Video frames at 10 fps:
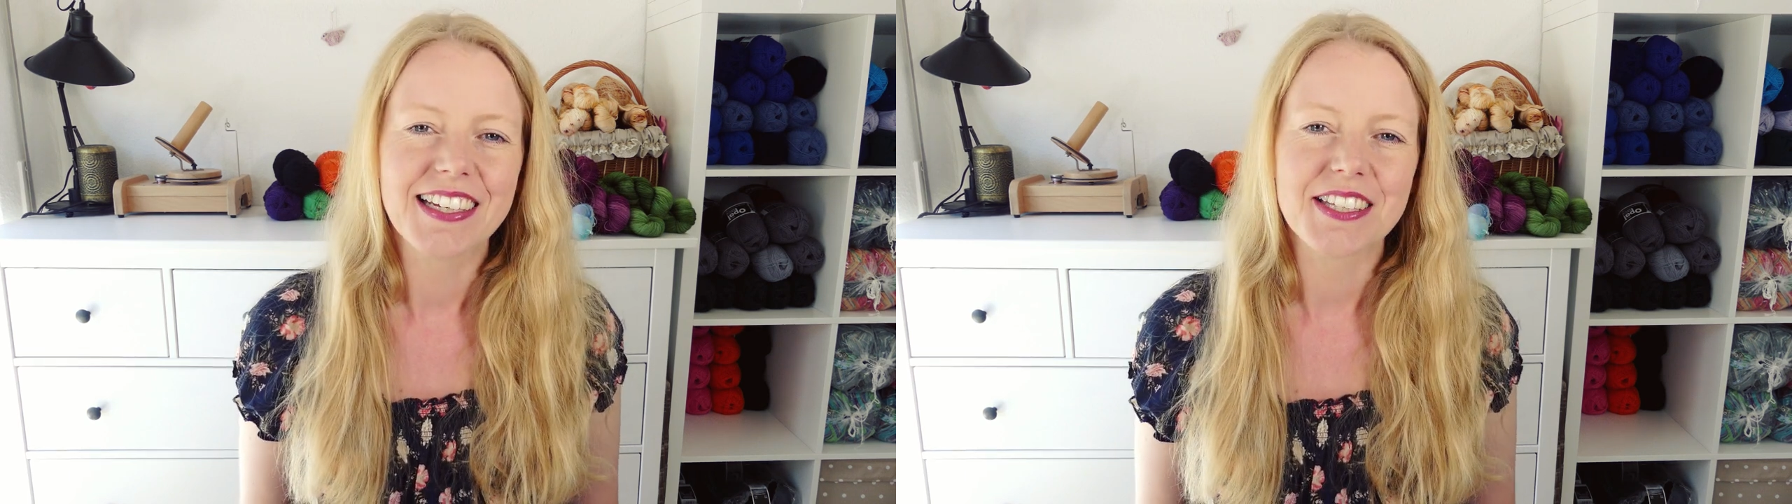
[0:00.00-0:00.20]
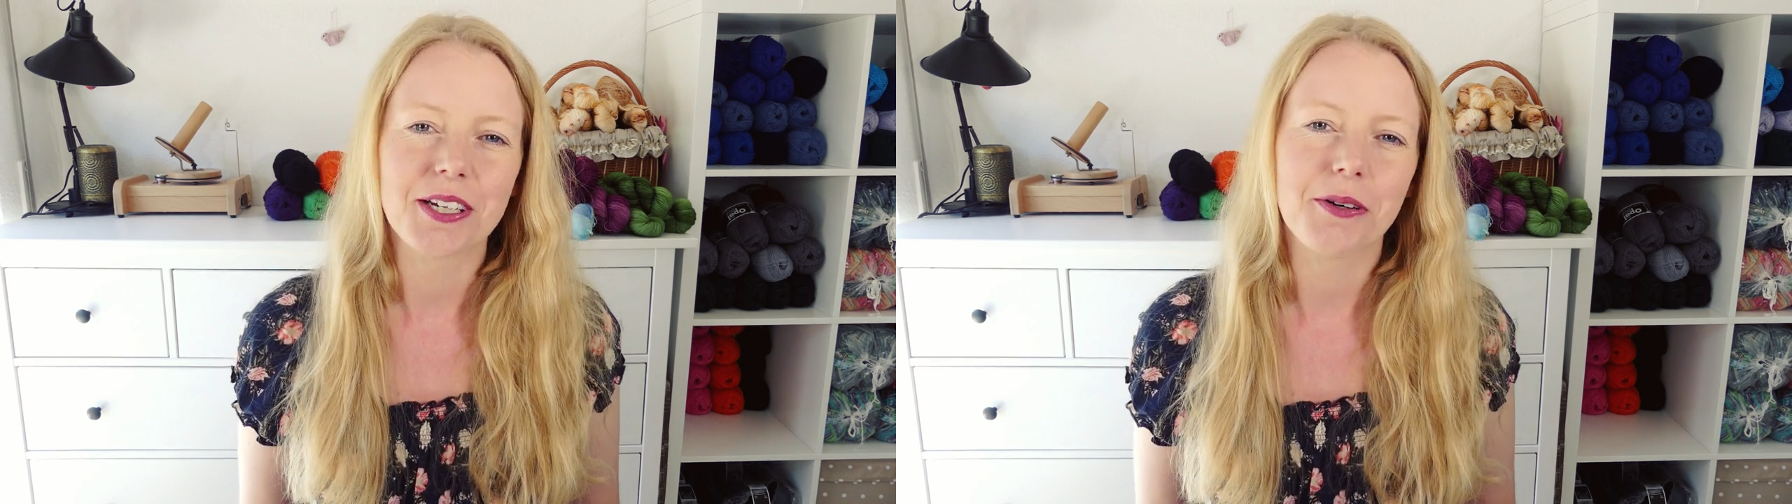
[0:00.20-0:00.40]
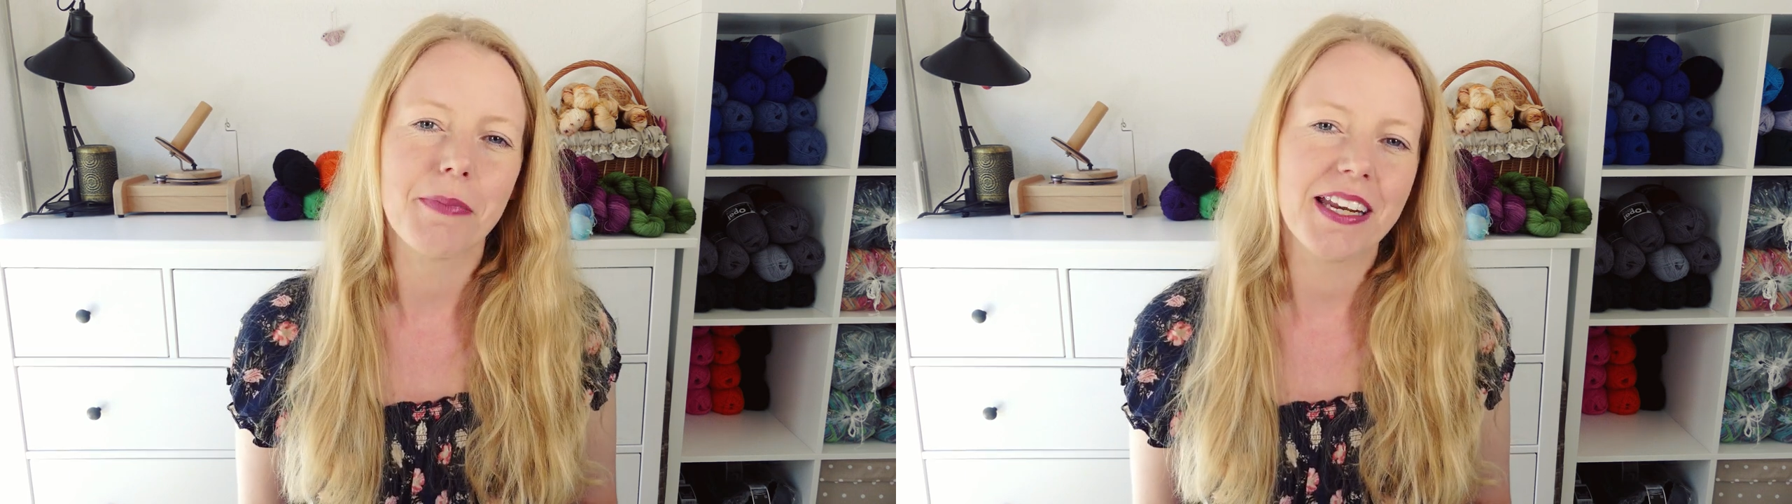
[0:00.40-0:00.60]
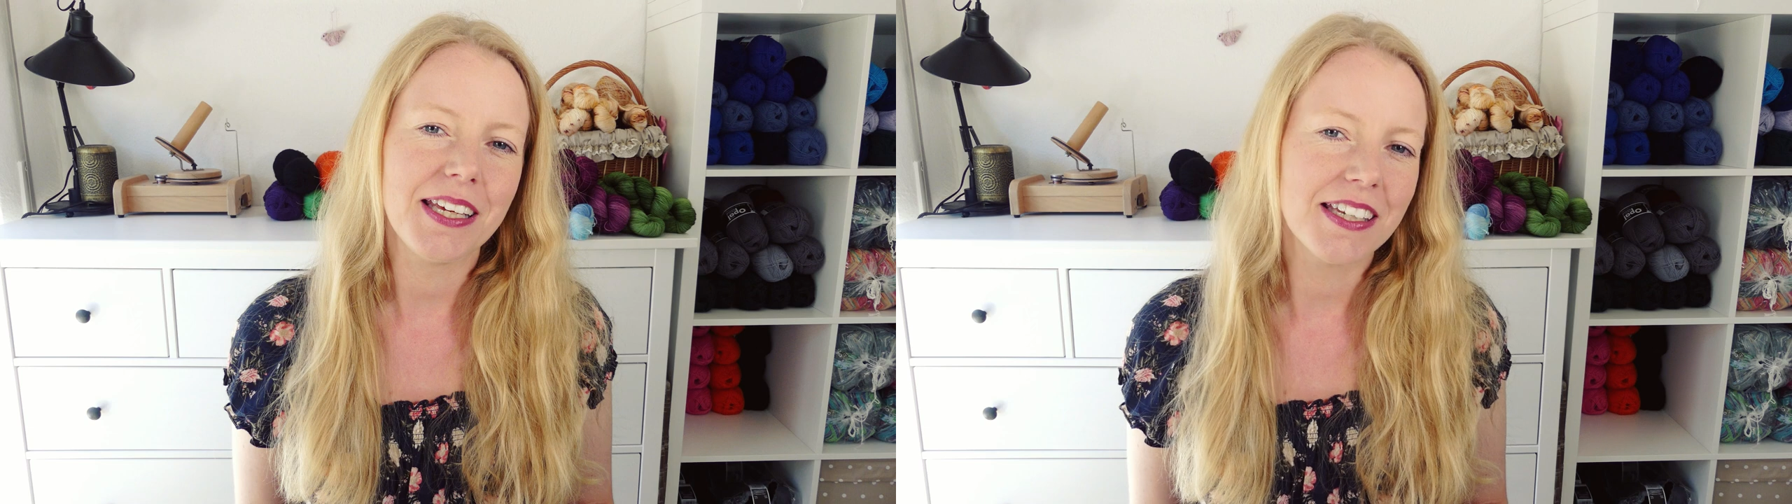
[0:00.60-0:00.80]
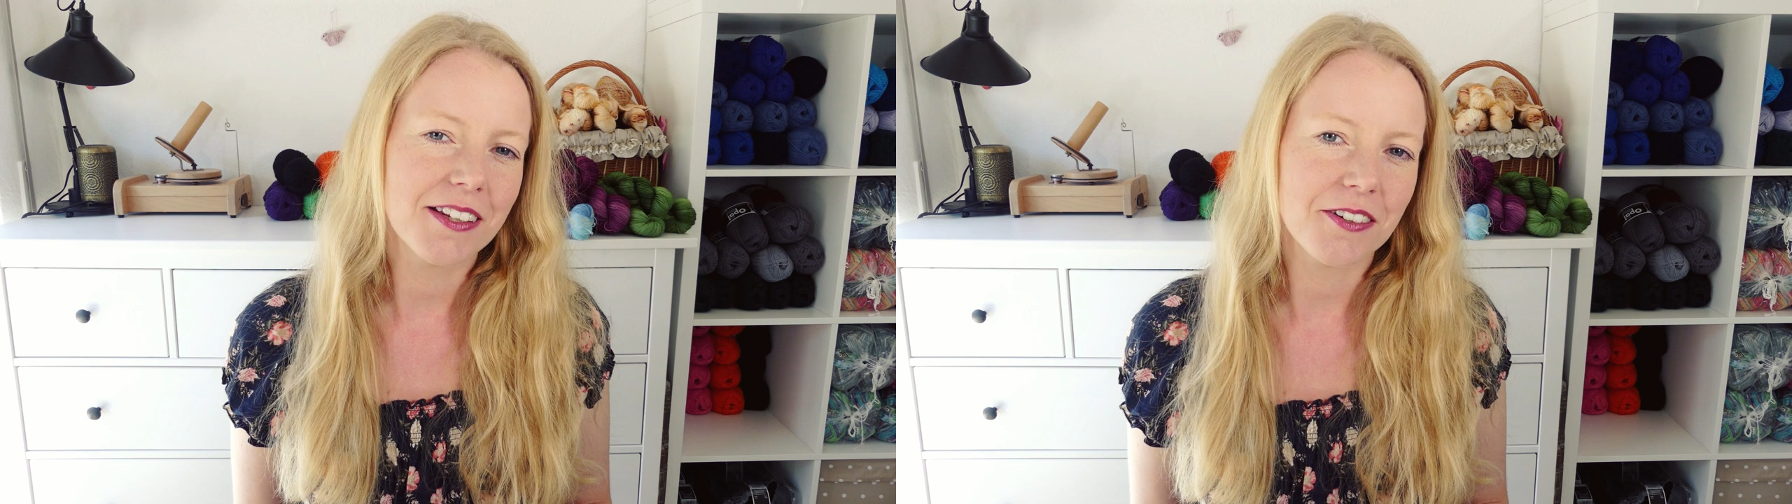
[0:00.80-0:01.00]
So many
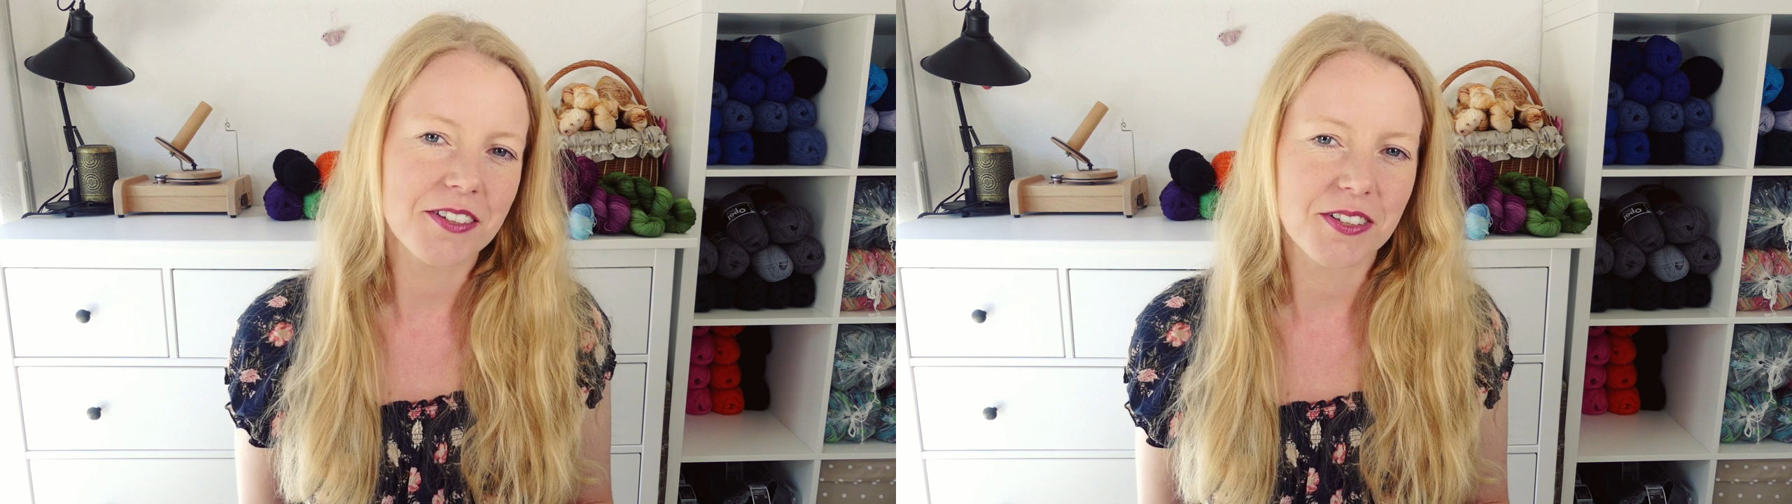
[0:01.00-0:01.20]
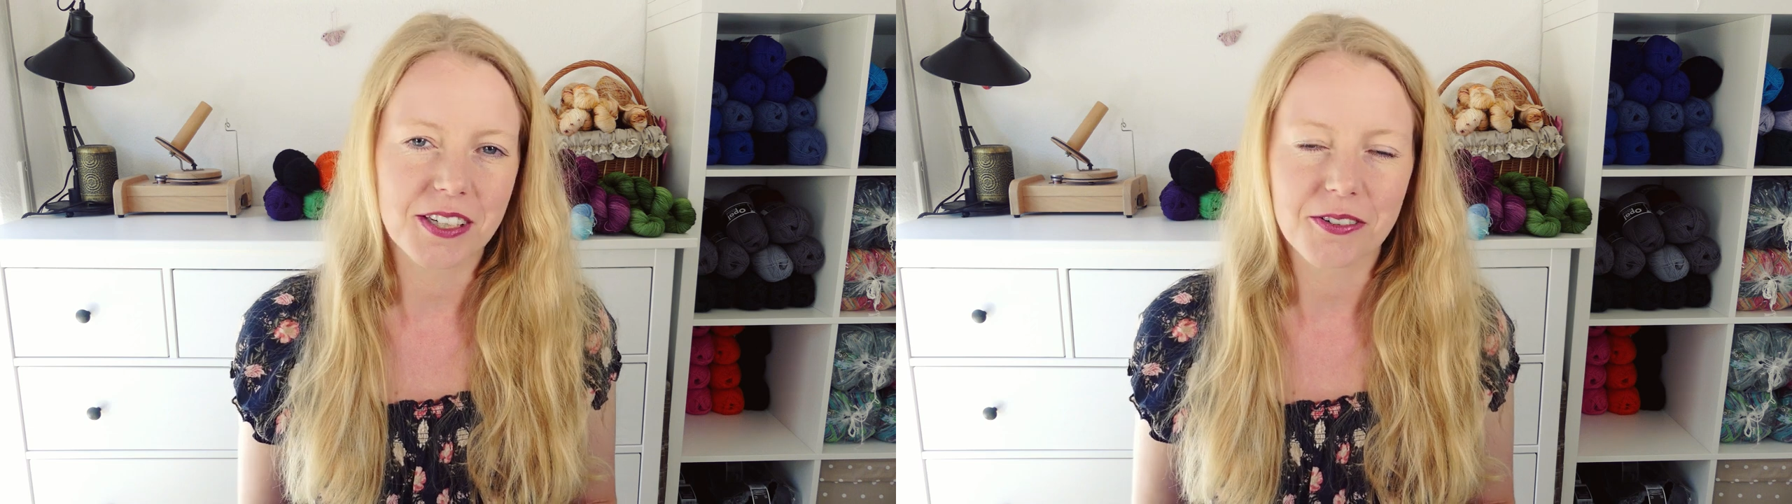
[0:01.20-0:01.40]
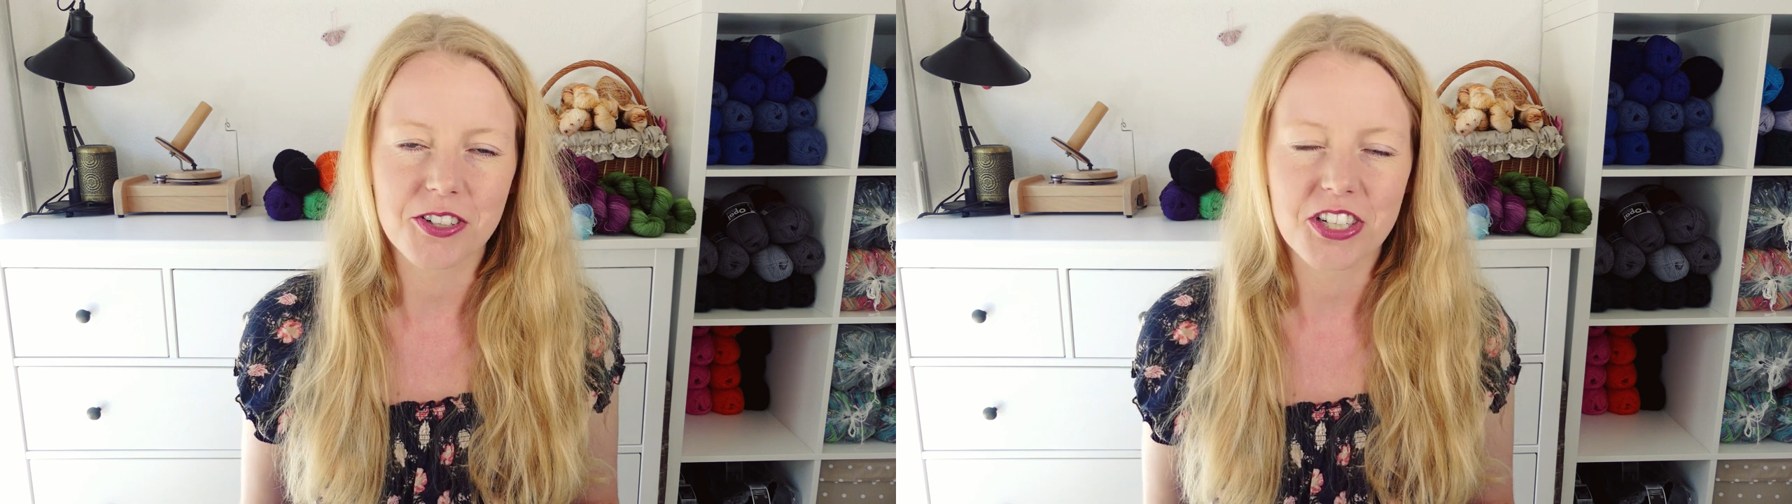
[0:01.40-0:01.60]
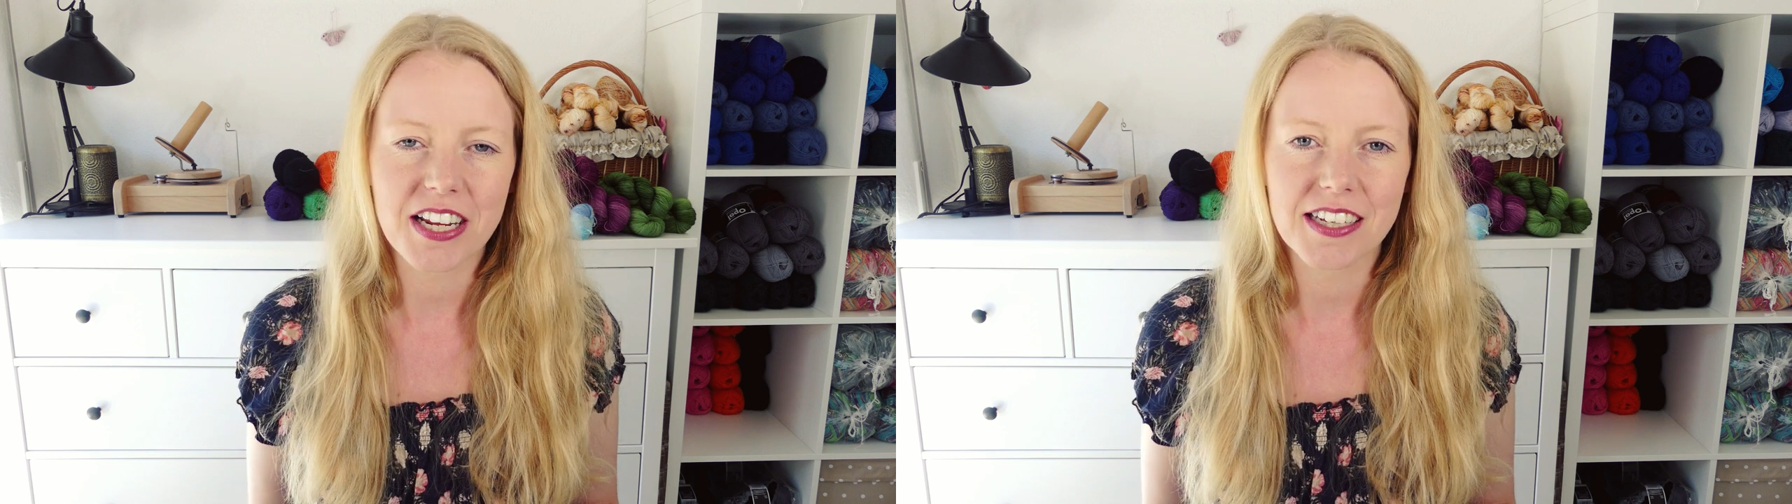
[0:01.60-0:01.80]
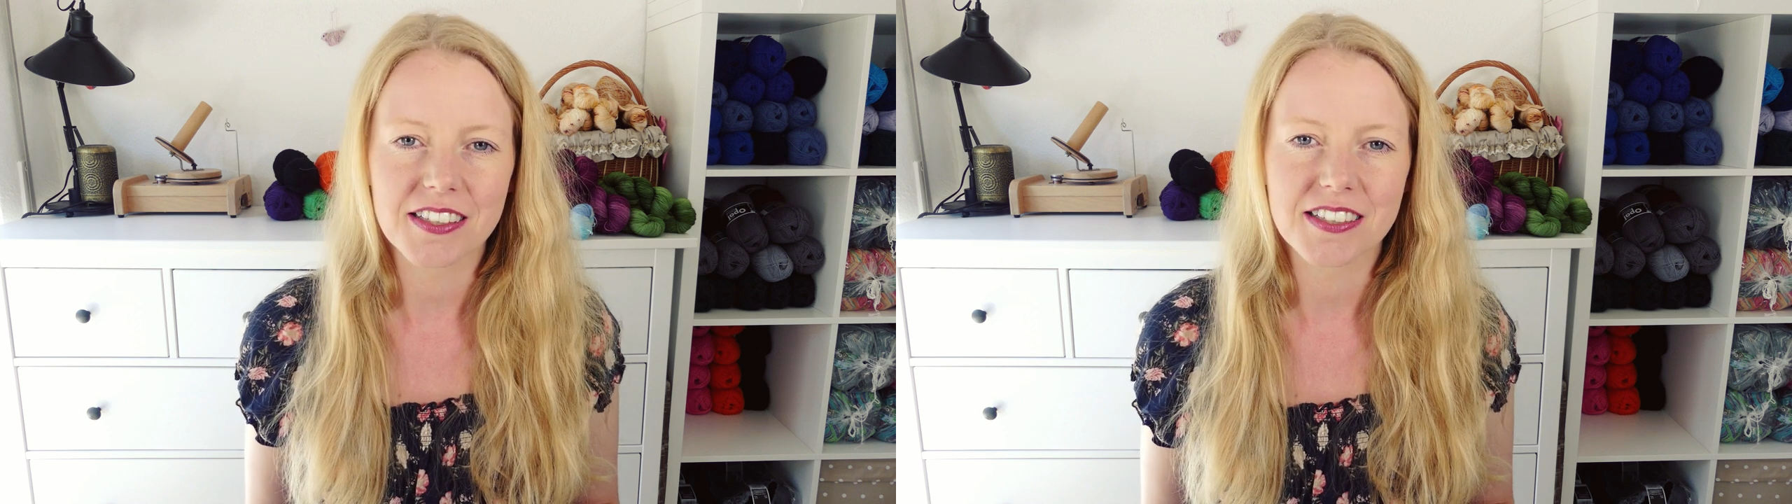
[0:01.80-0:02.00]
knitters and
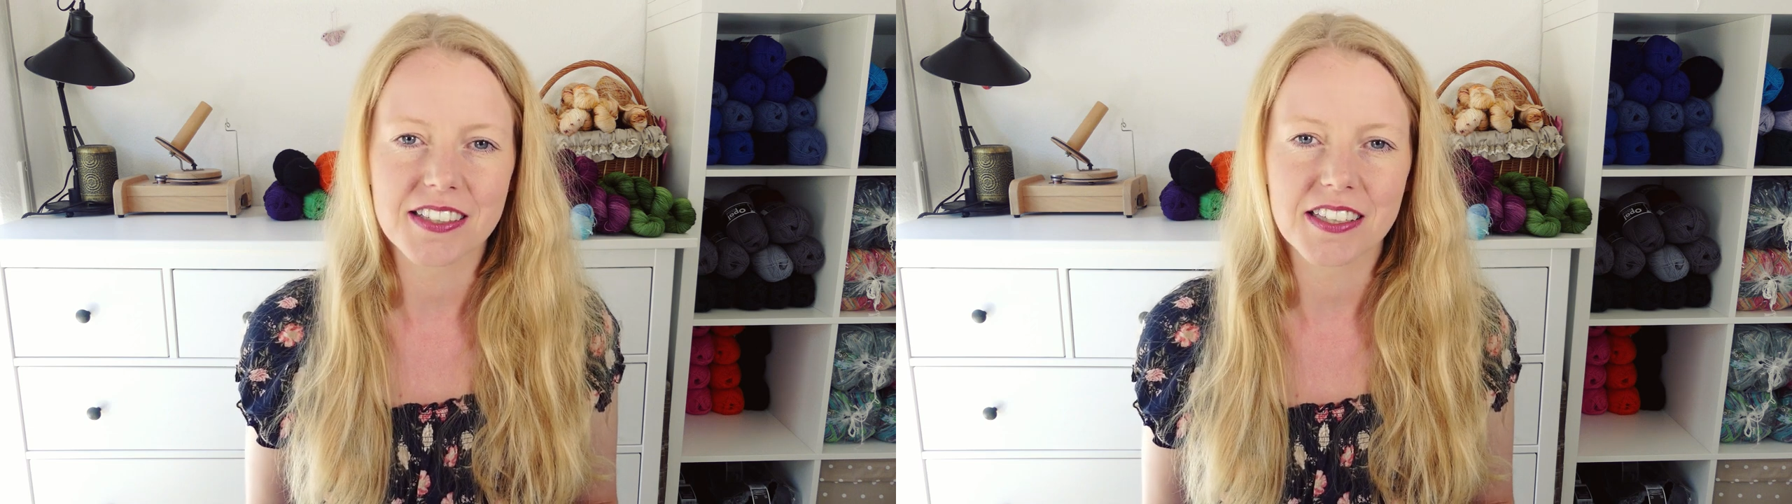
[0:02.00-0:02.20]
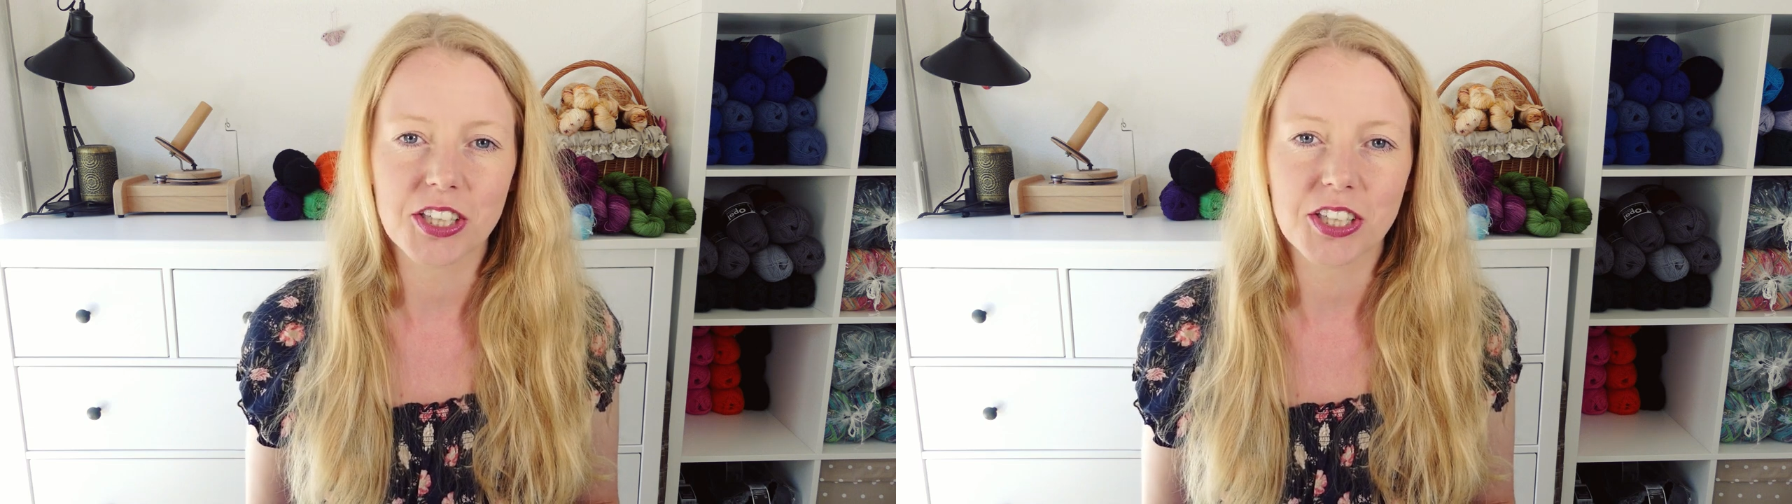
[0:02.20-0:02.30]
crocheters